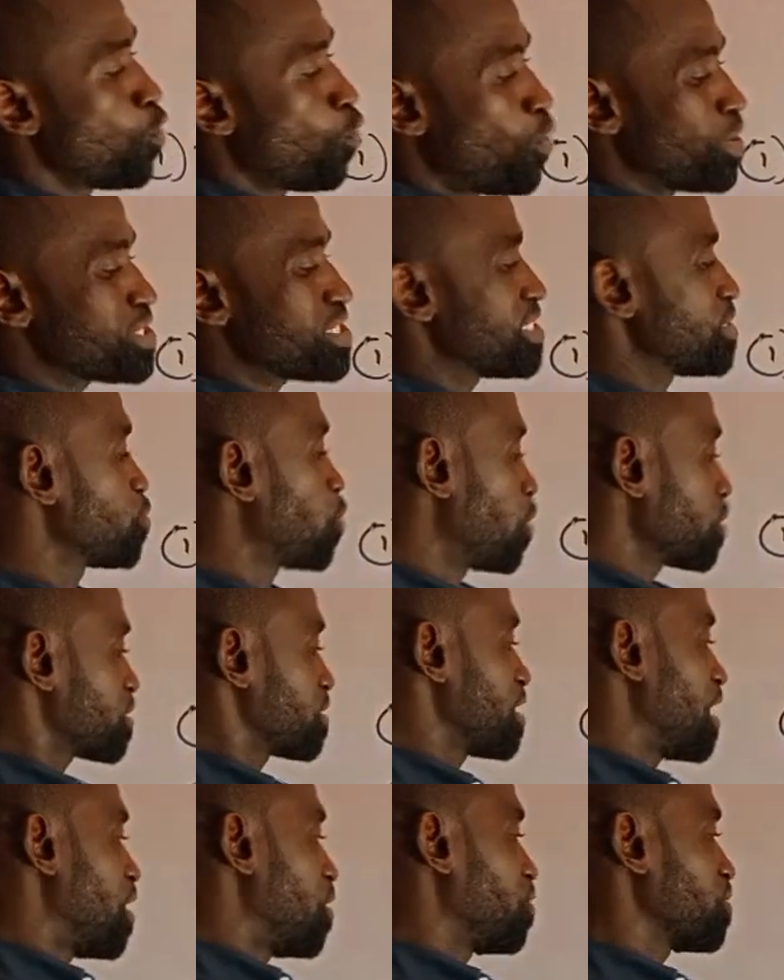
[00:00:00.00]
which is
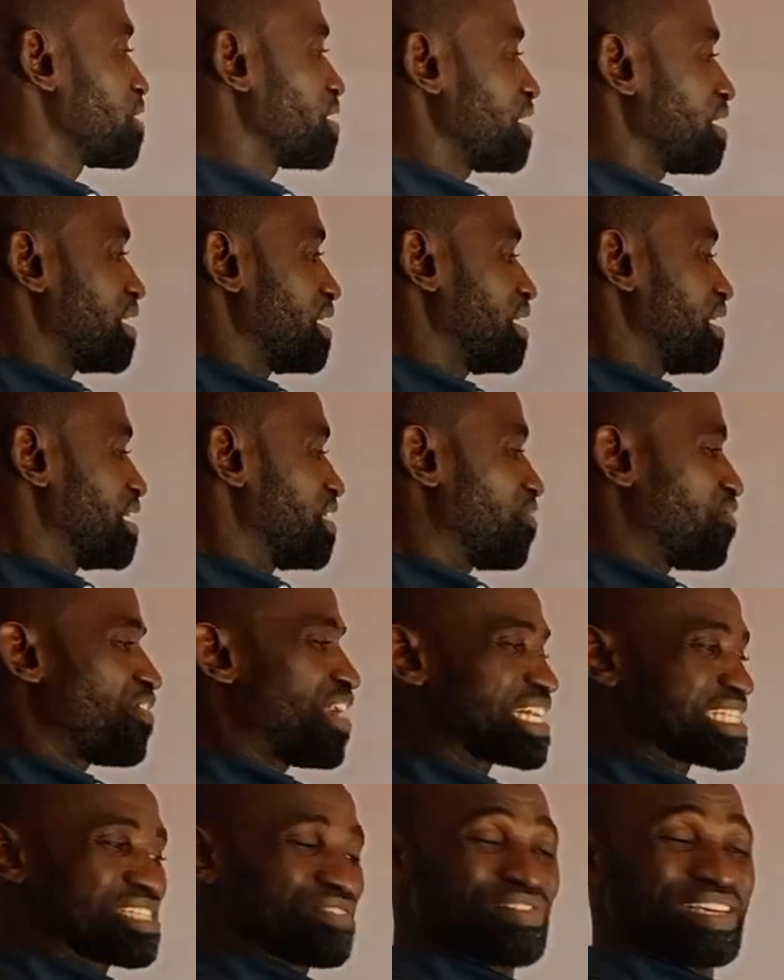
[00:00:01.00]
what now? The
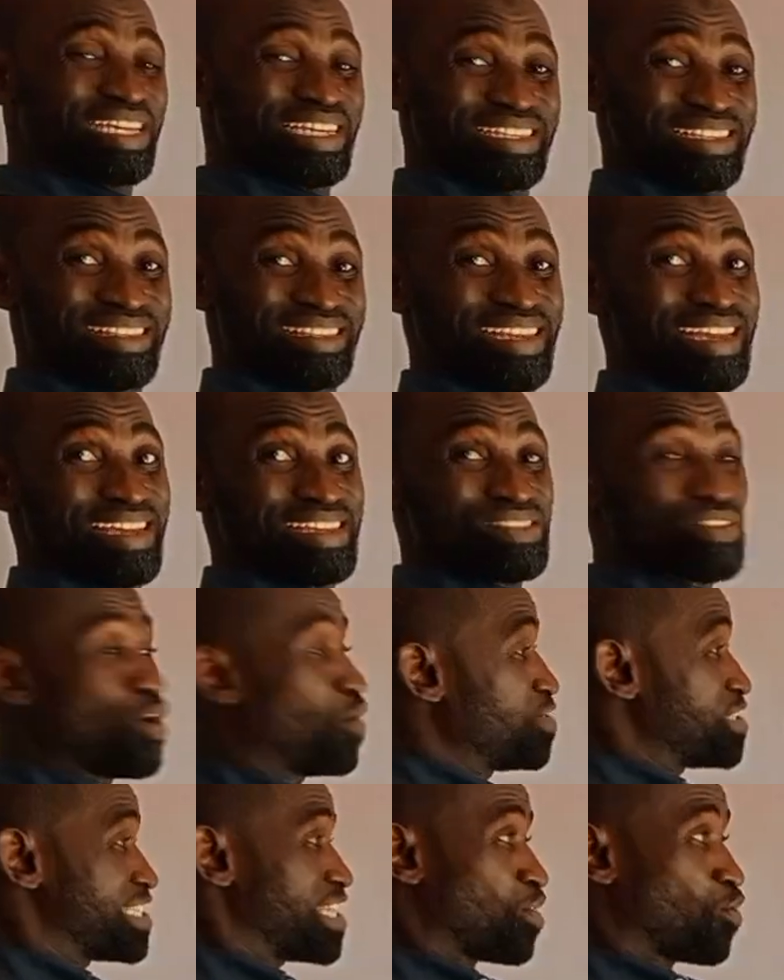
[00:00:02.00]
refractive index
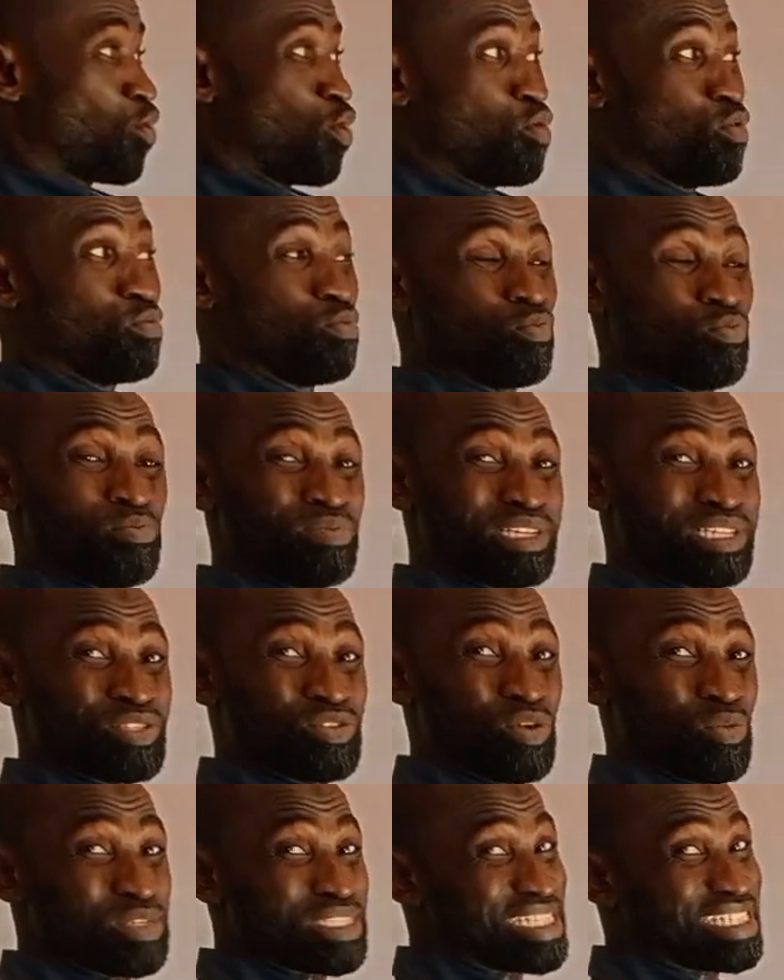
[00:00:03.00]
of the second
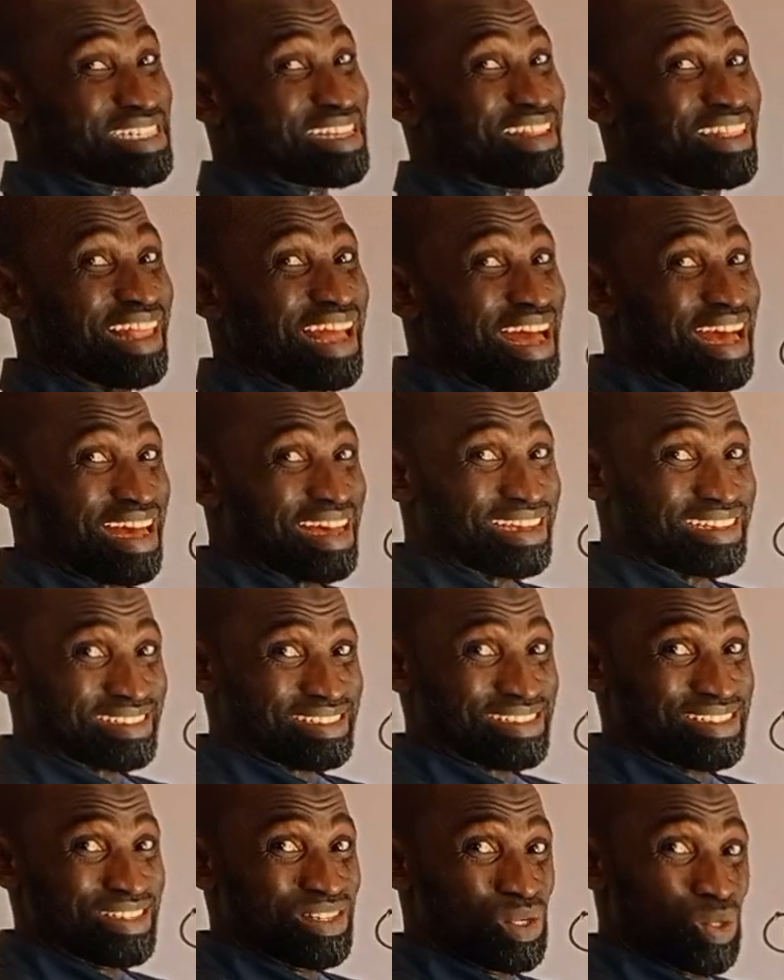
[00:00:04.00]
medium, which is
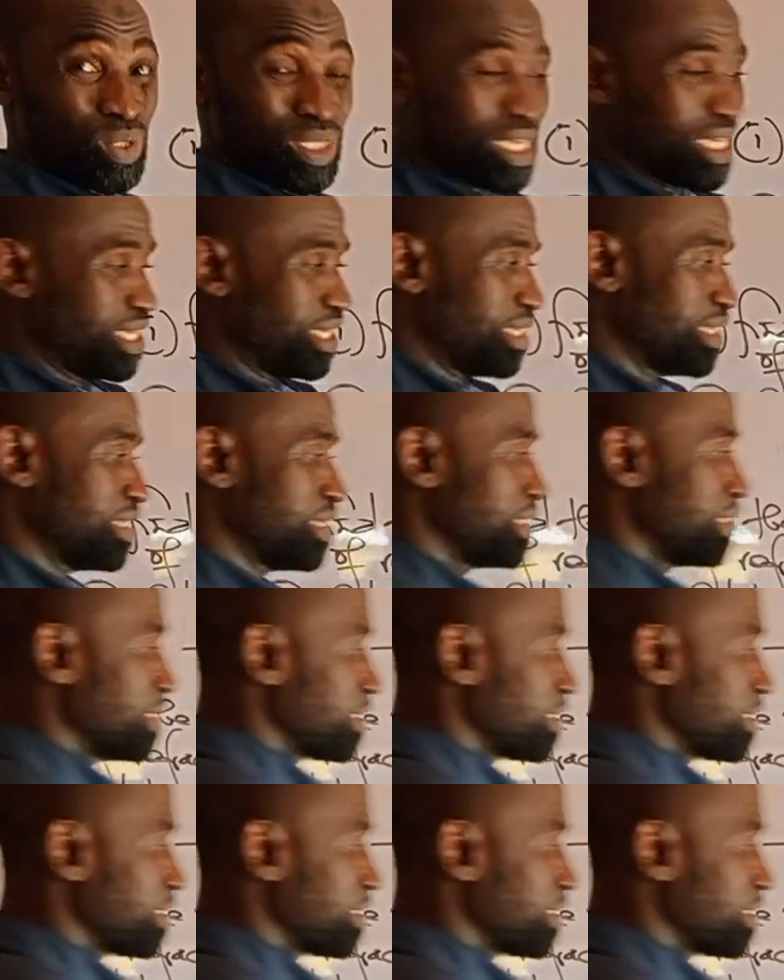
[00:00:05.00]
glass. Okay?